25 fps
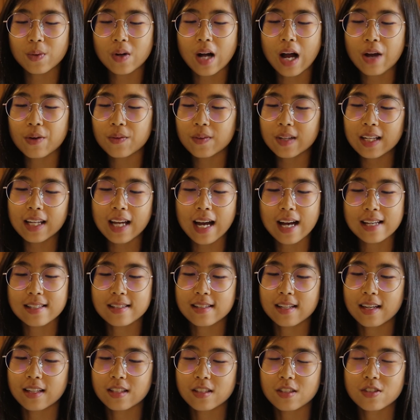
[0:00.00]
Well, I really
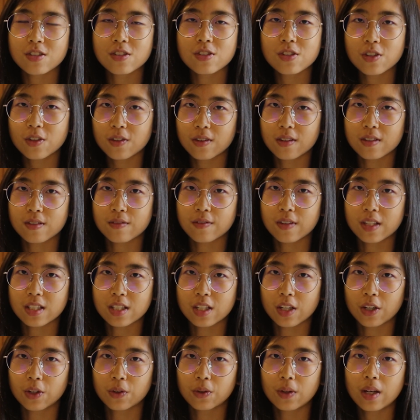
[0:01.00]
hesitated to do this
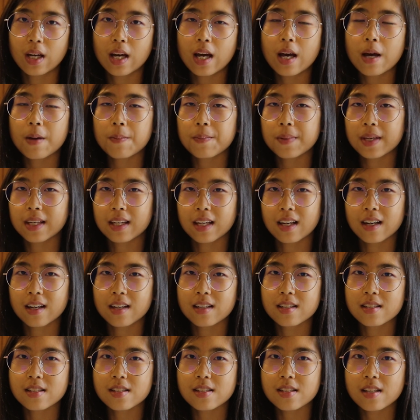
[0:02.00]
video
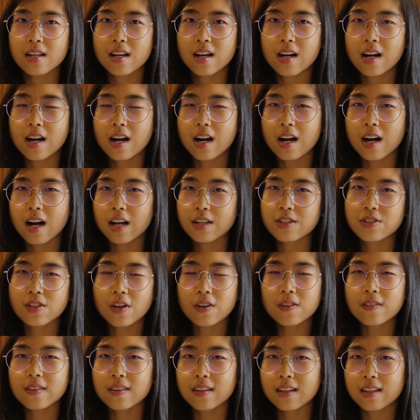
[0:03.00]
because I
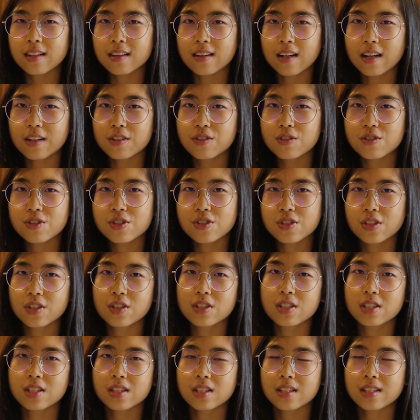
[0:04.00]
don't think that you
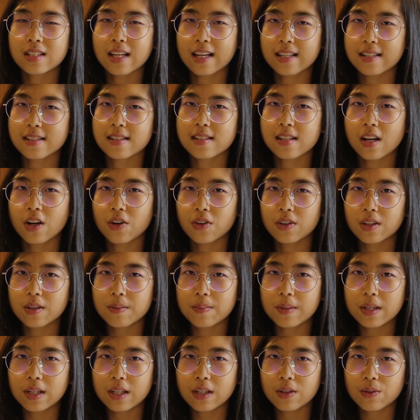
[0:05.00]
should necessarily
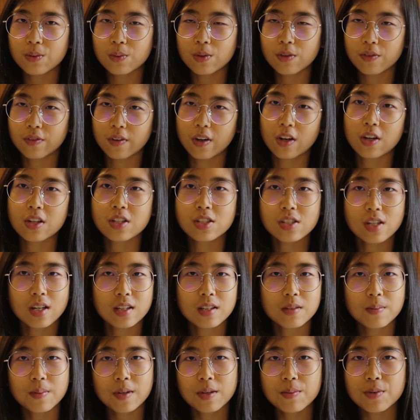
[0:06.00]
be referring to
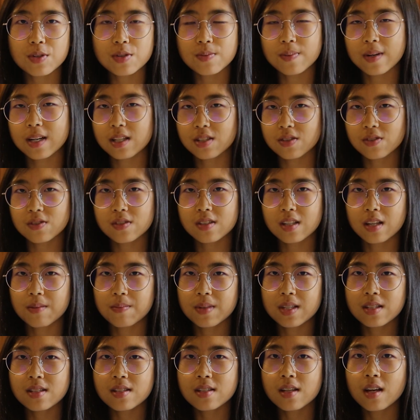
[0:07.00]
other people's personal
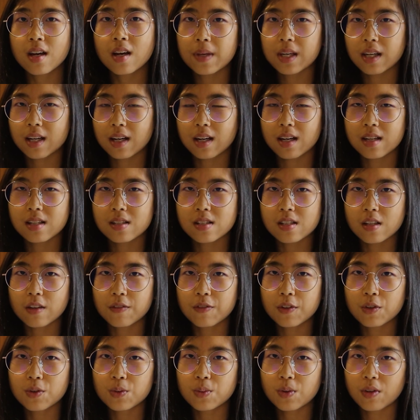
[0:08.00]
statements, because if
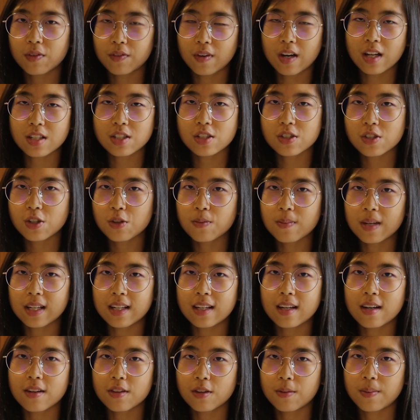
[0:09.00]
you refer to too
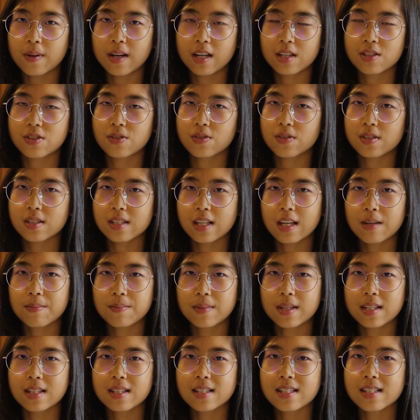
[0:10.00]
many other personal
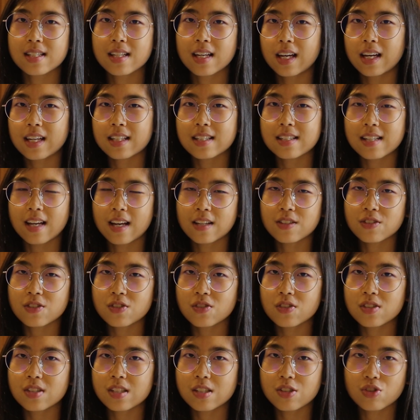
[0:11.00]
statements, it tends
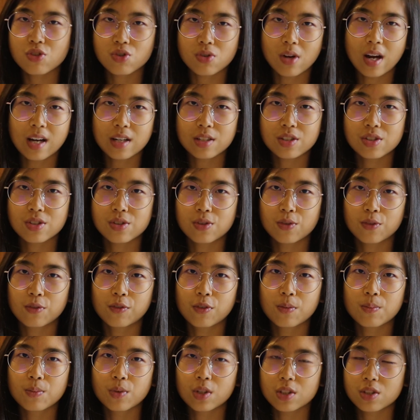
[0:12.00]
to distract you
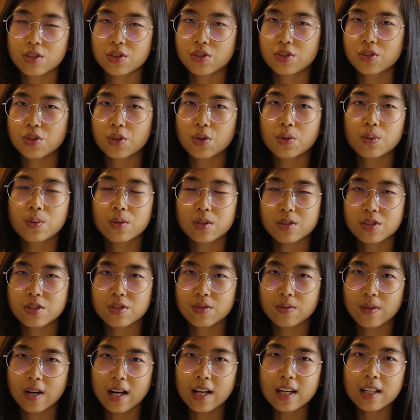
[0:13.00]
from what you want
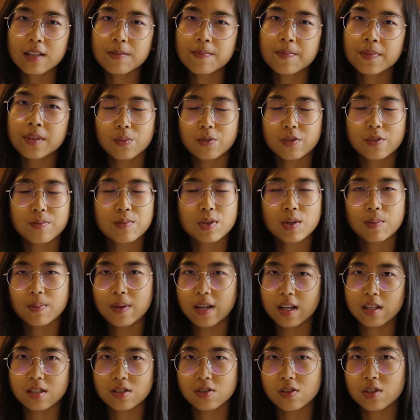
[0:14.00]
to write, from your
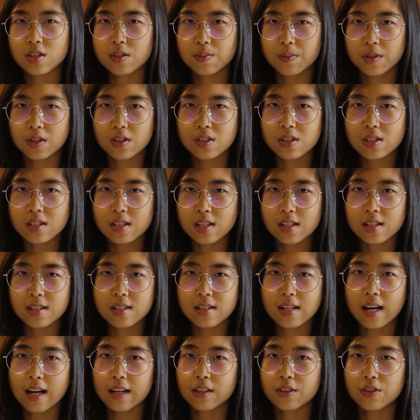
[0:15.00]
personal experiences
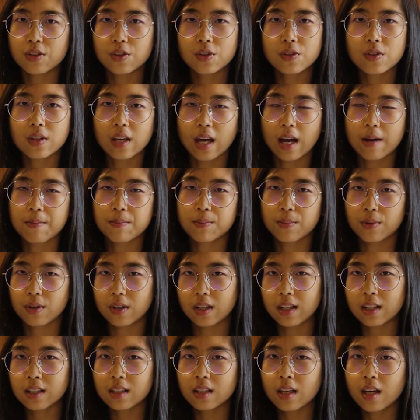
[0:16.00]
that you can
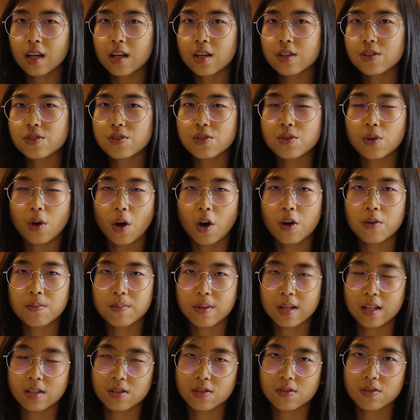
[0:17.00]
bring to your own
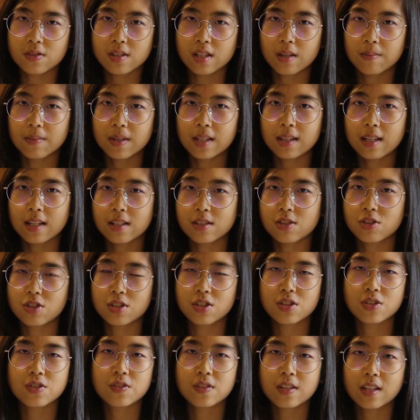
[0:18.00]
personal statement that's
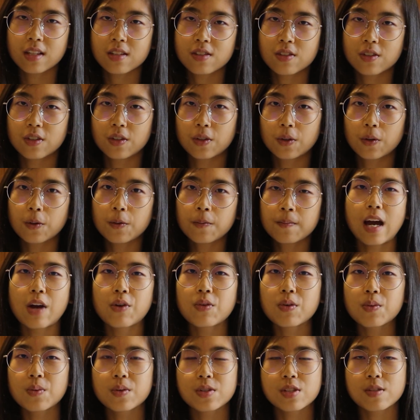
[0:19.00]
just unique to you.
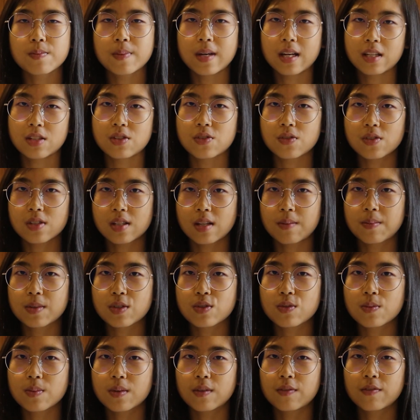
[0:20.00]
Everyone's personal
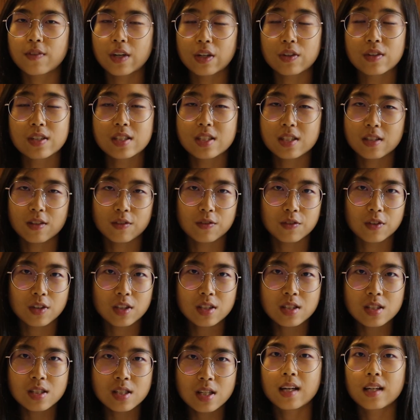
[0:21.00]
statements will be very
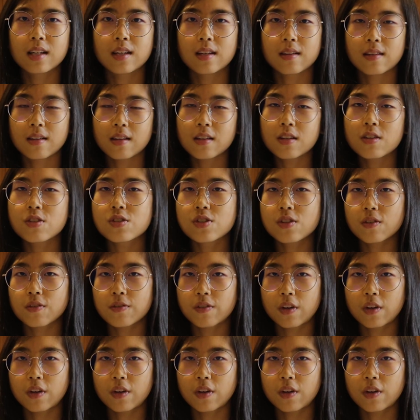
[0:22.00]
different. I think you should